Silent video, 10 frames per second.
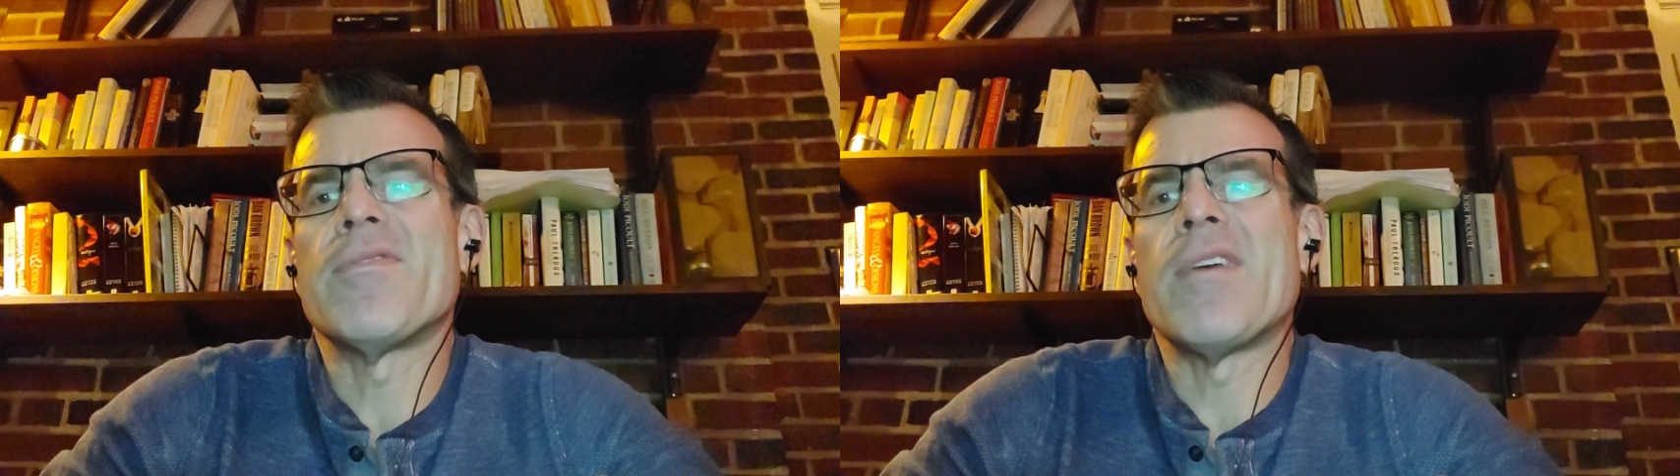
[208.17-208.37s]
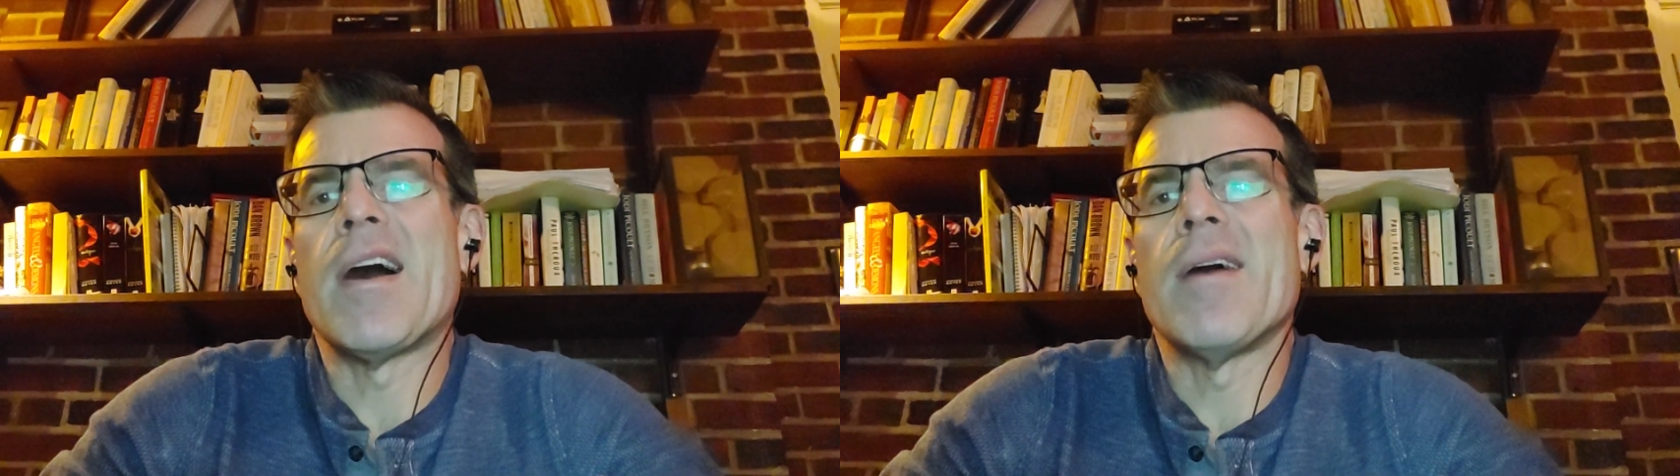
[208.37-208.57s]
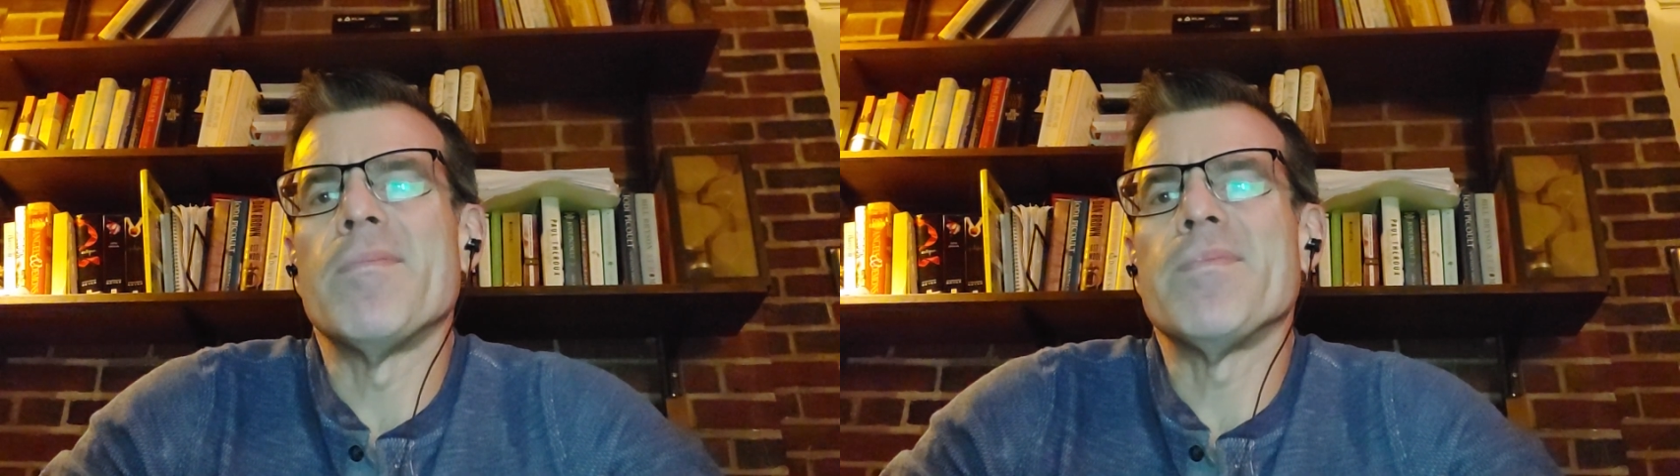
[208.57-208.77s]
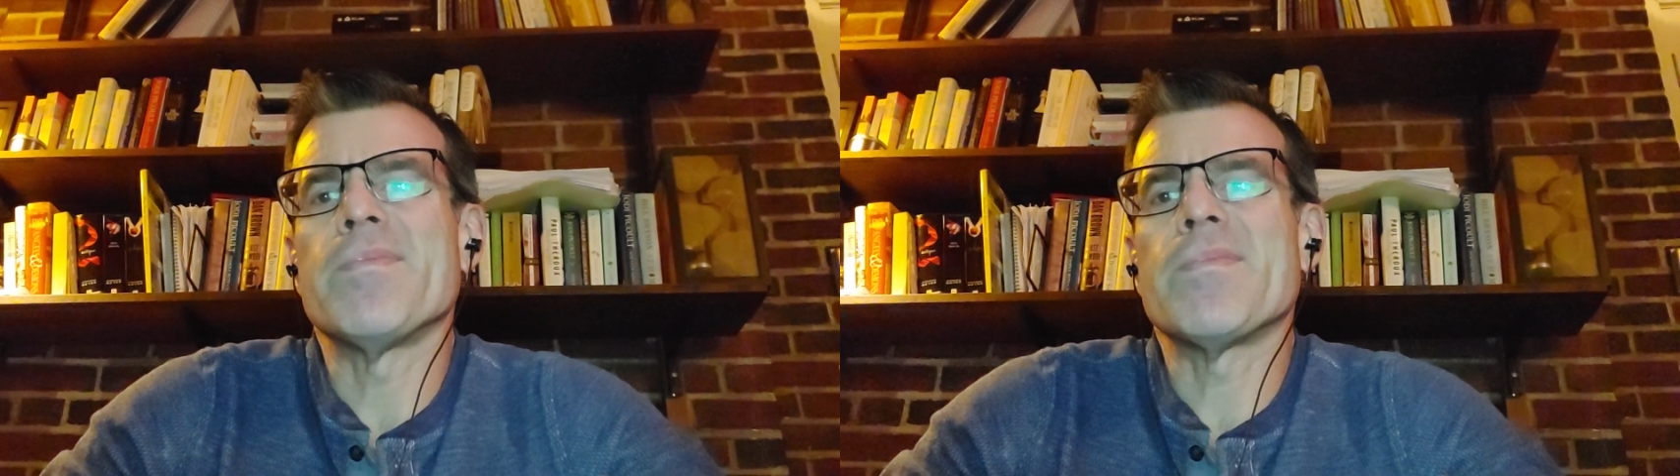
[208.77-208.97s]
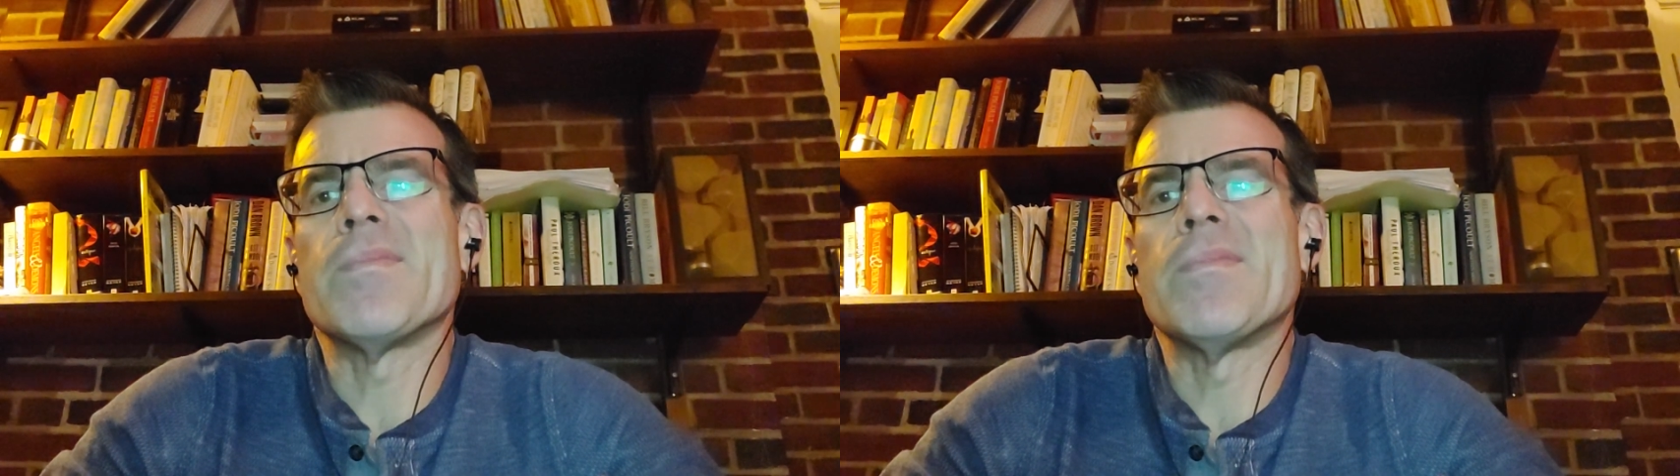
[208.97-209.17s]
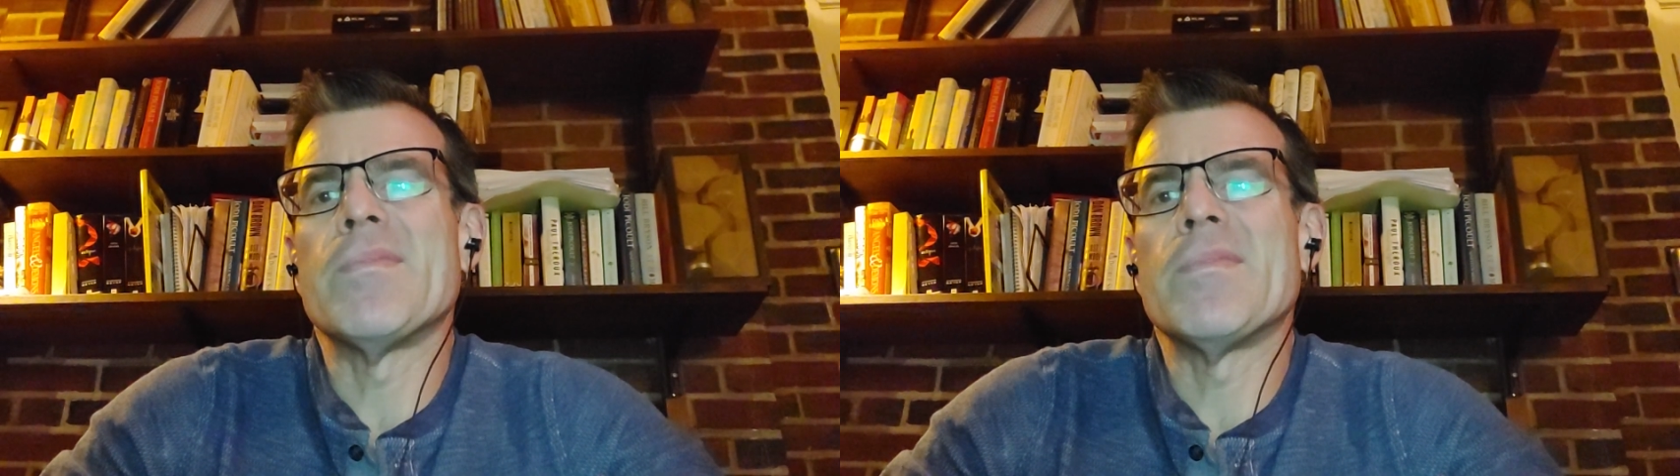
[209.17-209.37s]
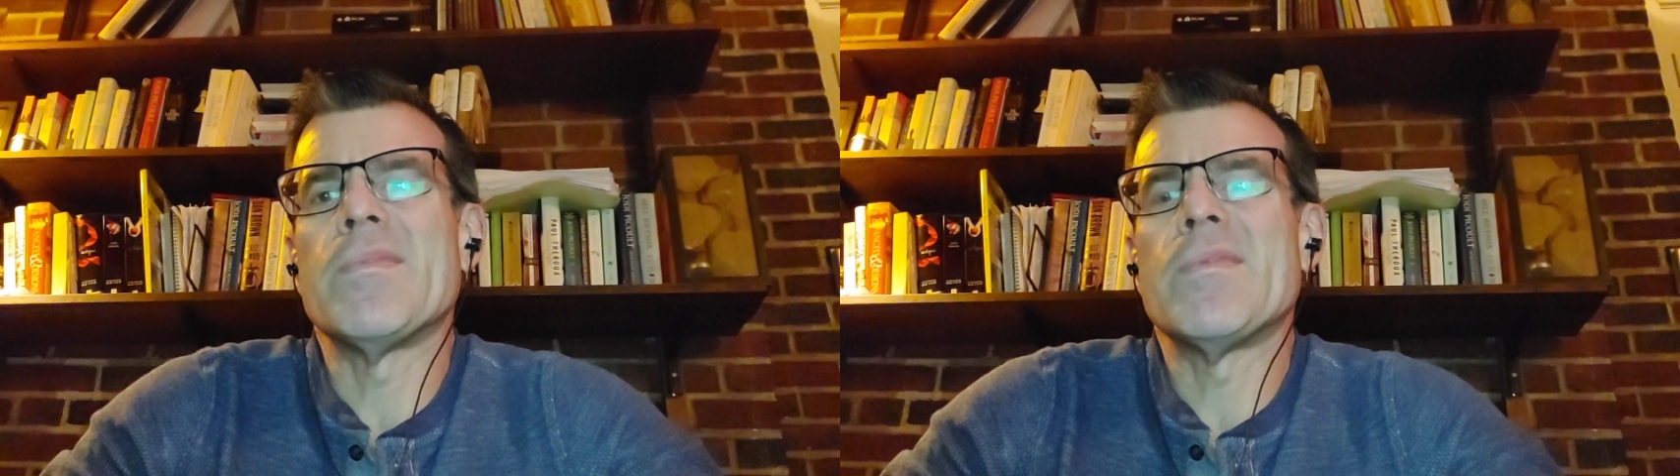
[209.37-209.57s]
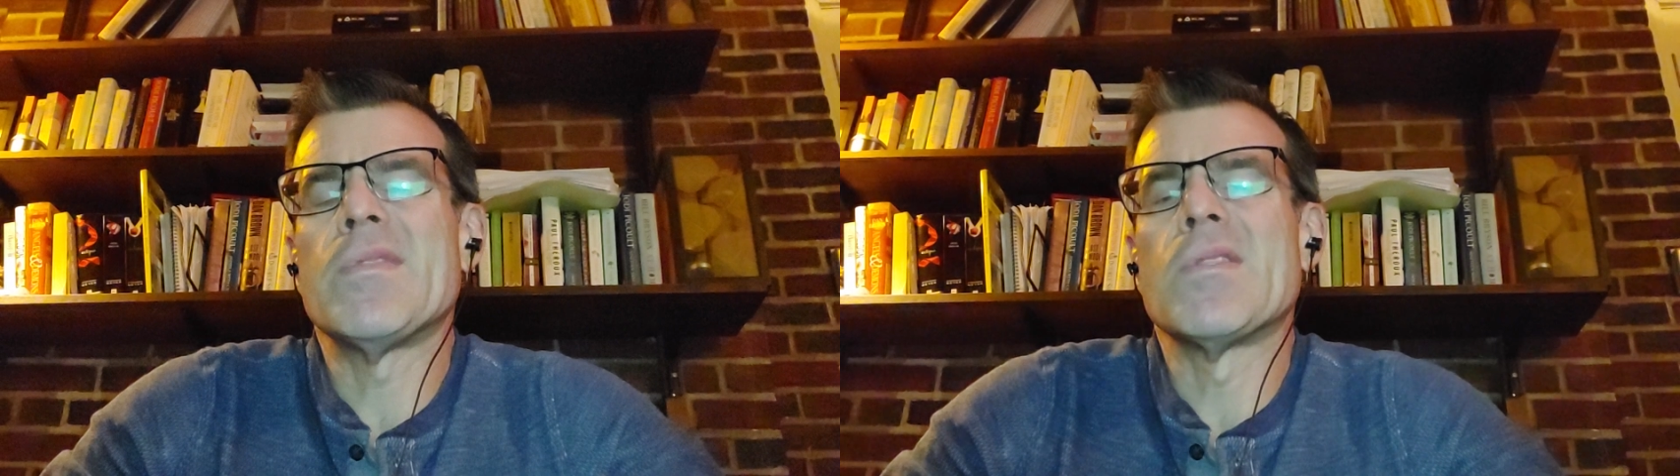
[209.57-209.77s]

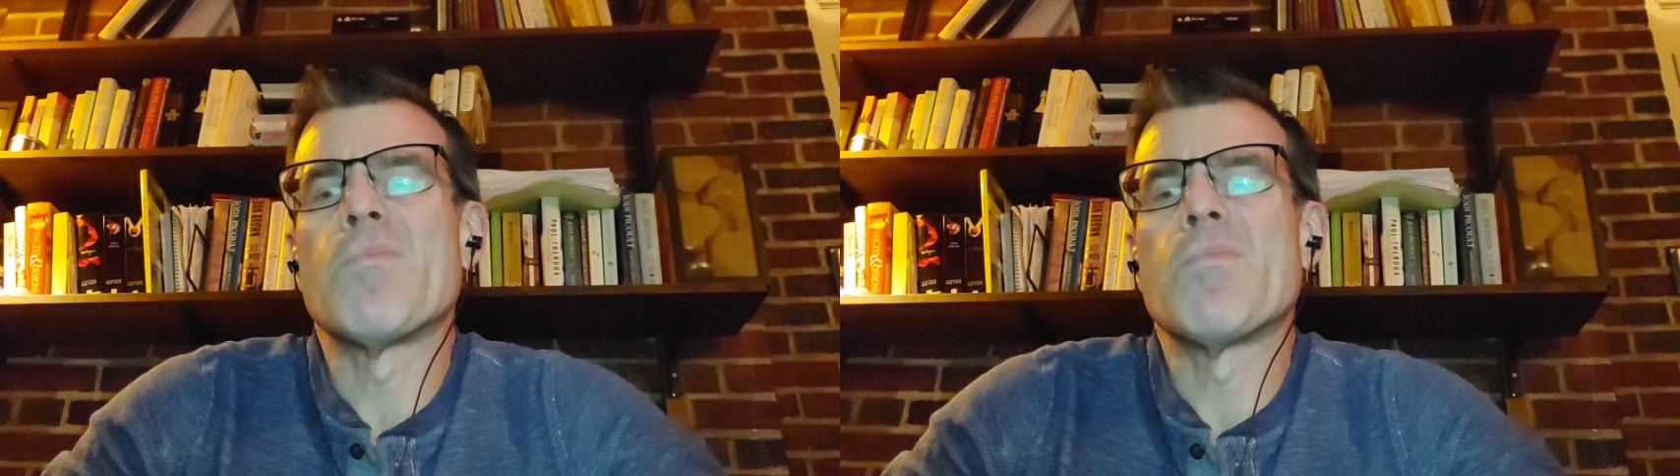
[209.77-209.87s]
the